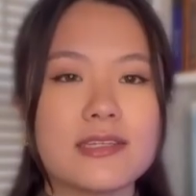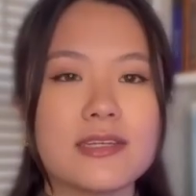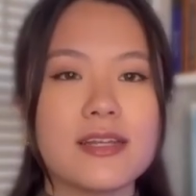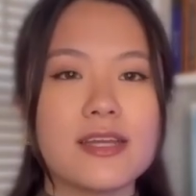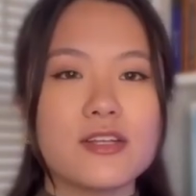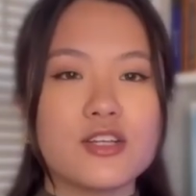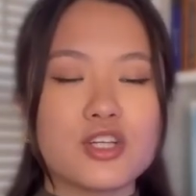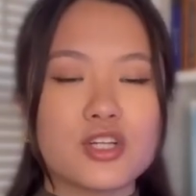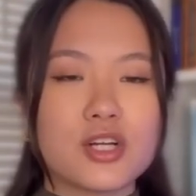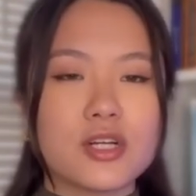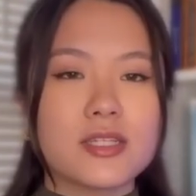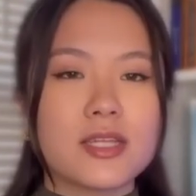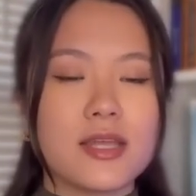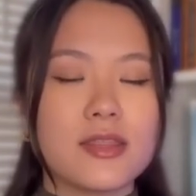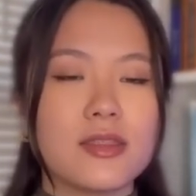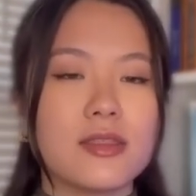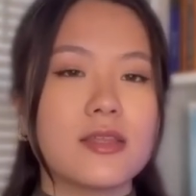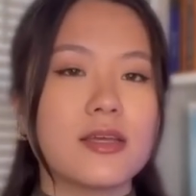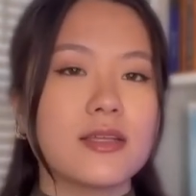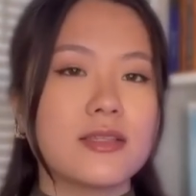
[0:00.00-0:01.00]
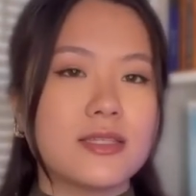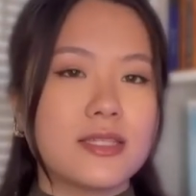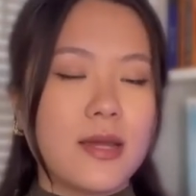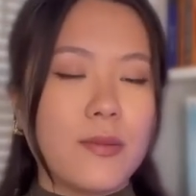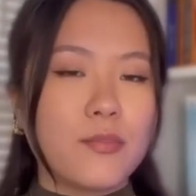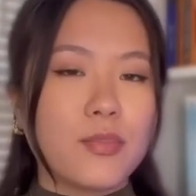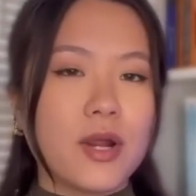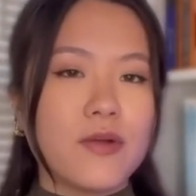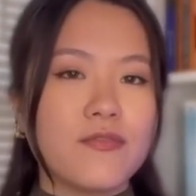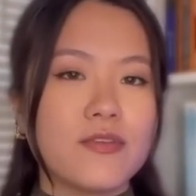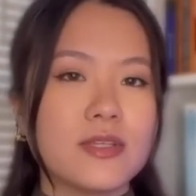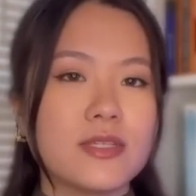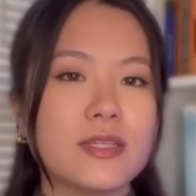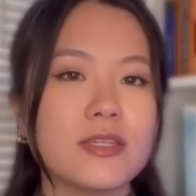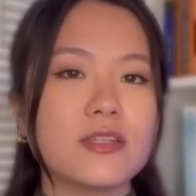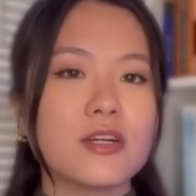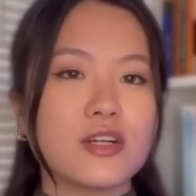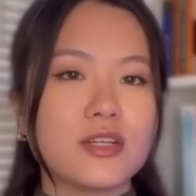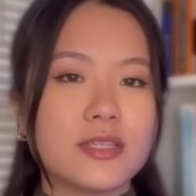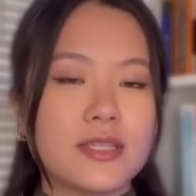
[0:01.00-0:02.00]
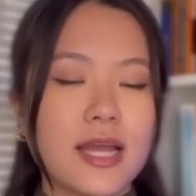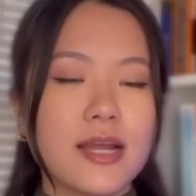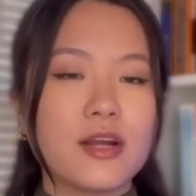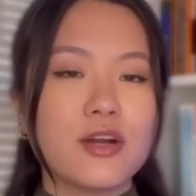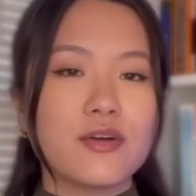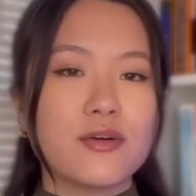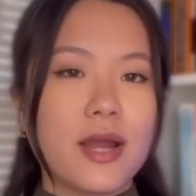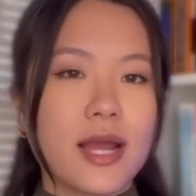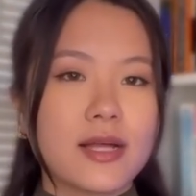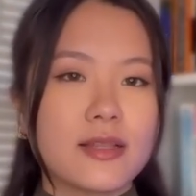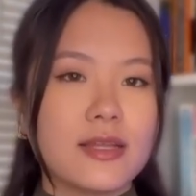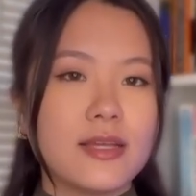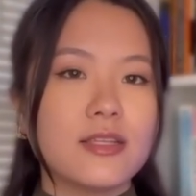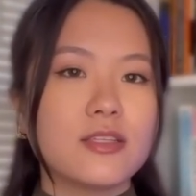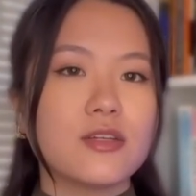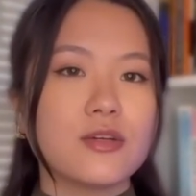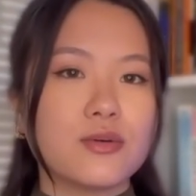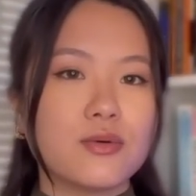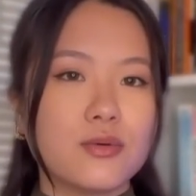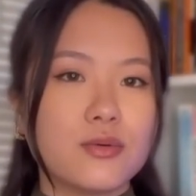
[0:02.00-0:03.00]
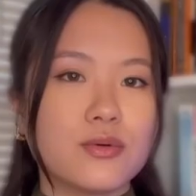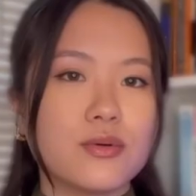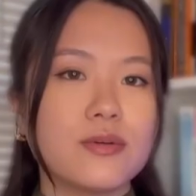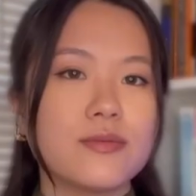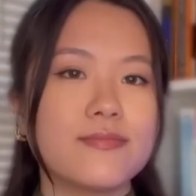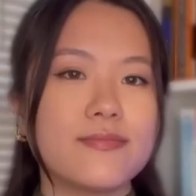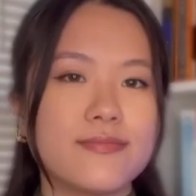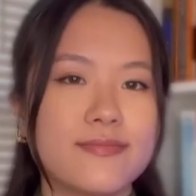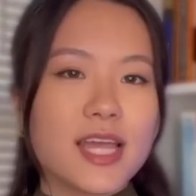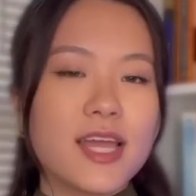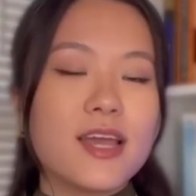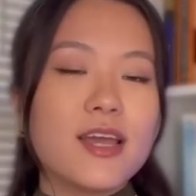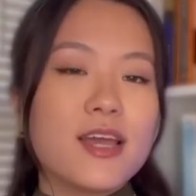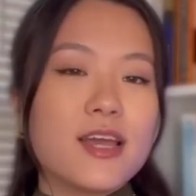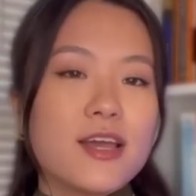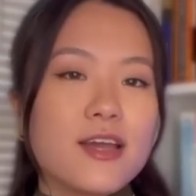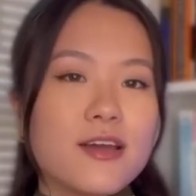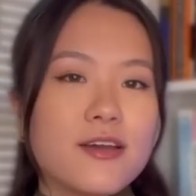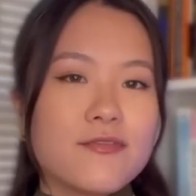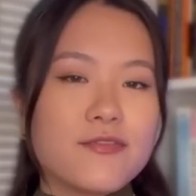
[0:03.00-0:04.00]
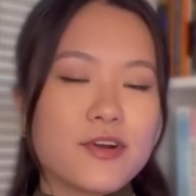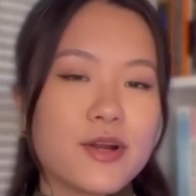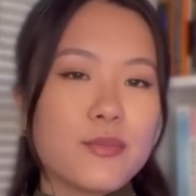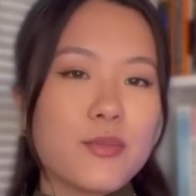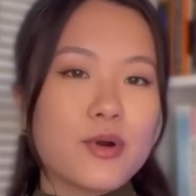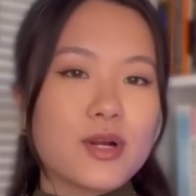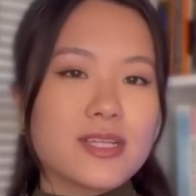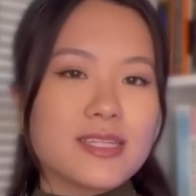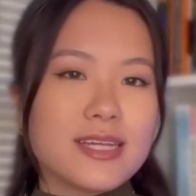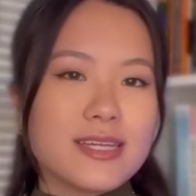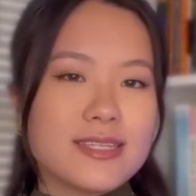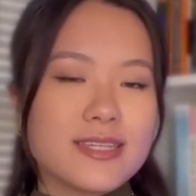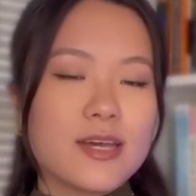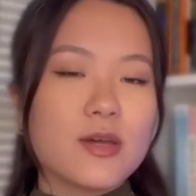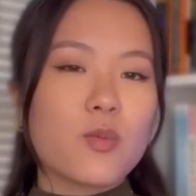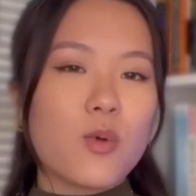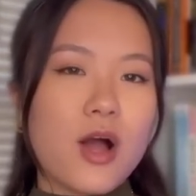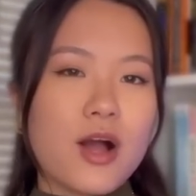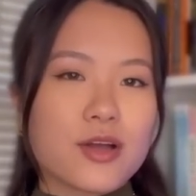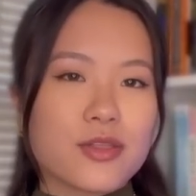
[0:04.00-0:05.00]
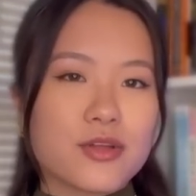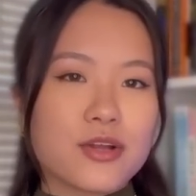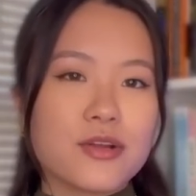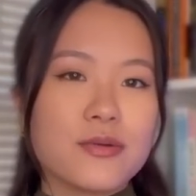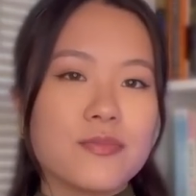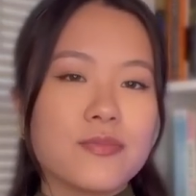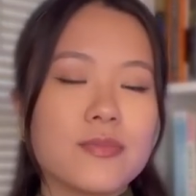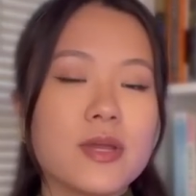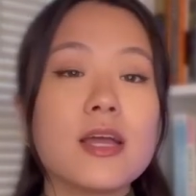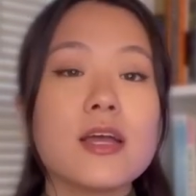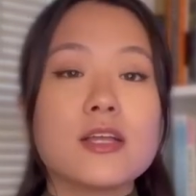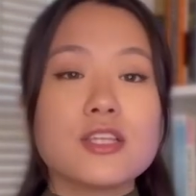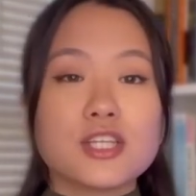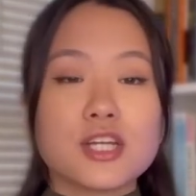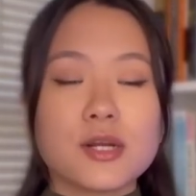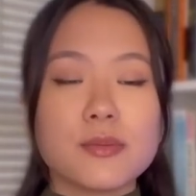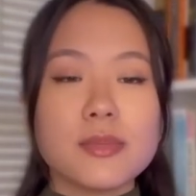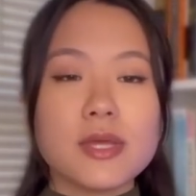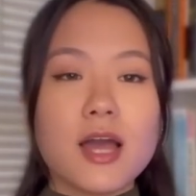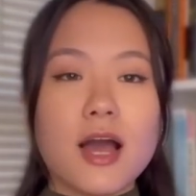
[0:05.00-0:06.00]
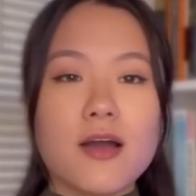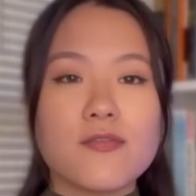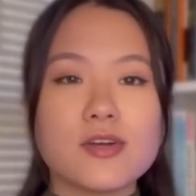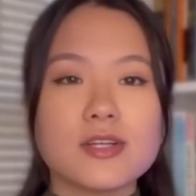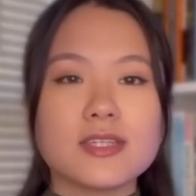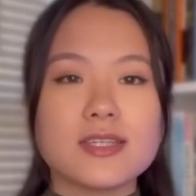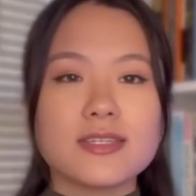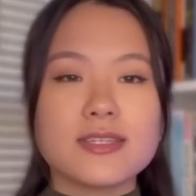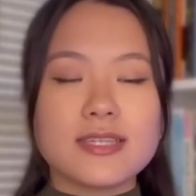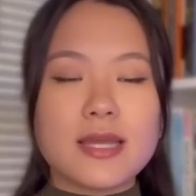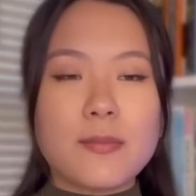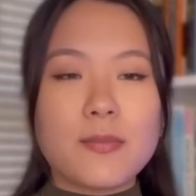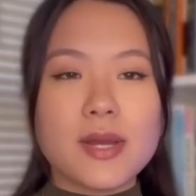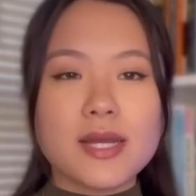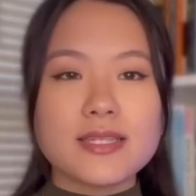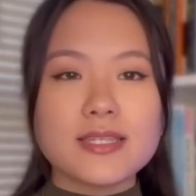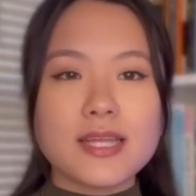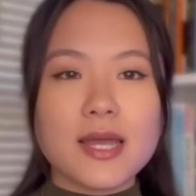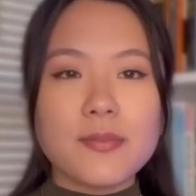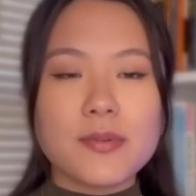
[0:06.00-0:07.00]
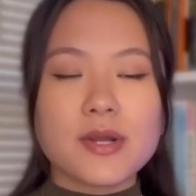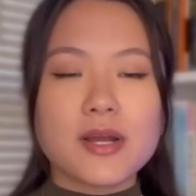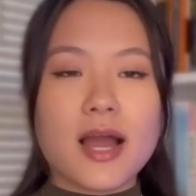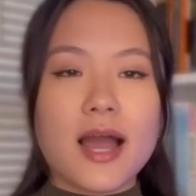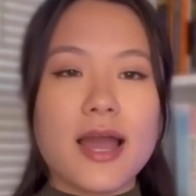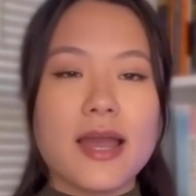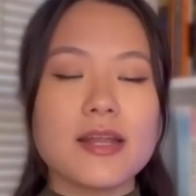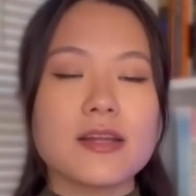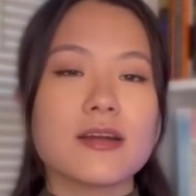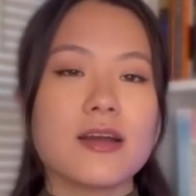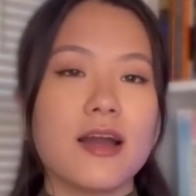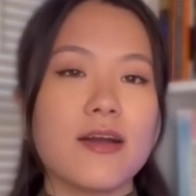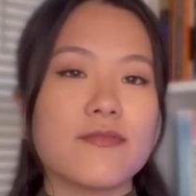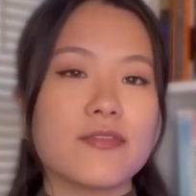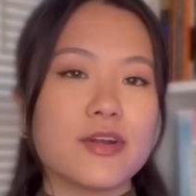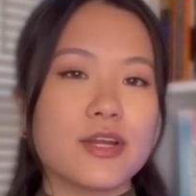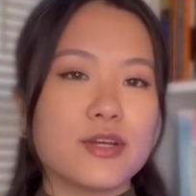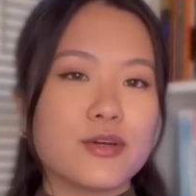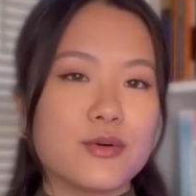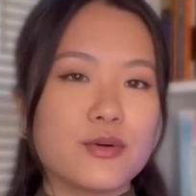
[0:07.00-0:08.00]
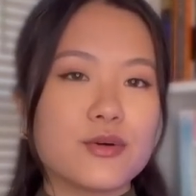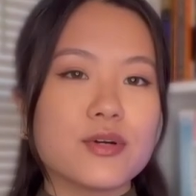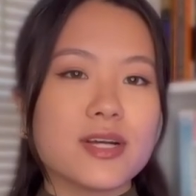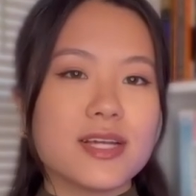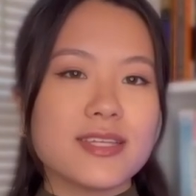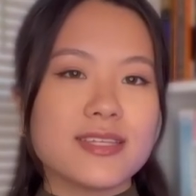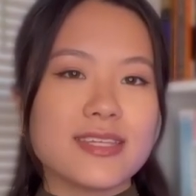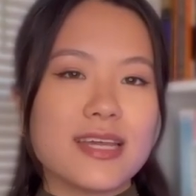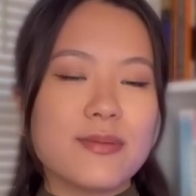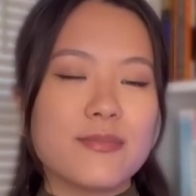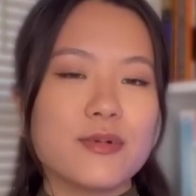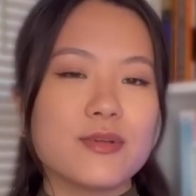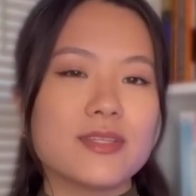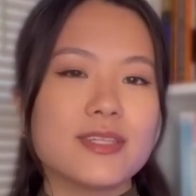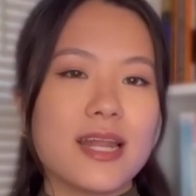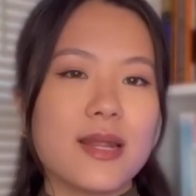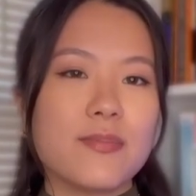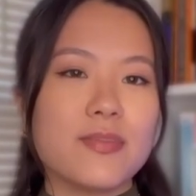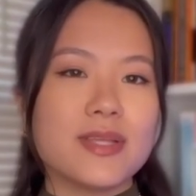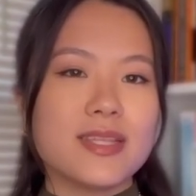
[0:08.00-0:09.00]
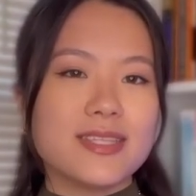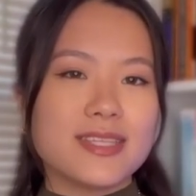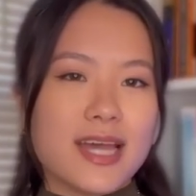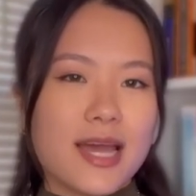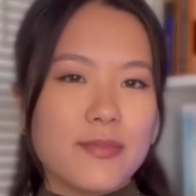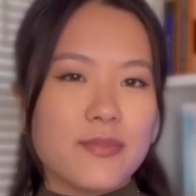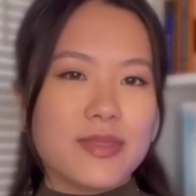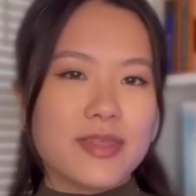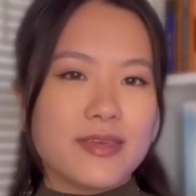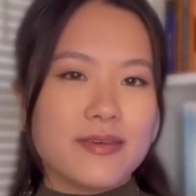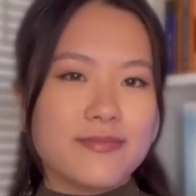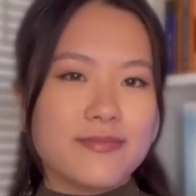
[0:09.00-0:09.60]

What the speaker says: ensures that consent preferences are sent correctly to Google. For a more detailed walkthrough, Termly offers a step-by-step guide covering Google Consent Mode setup in depth.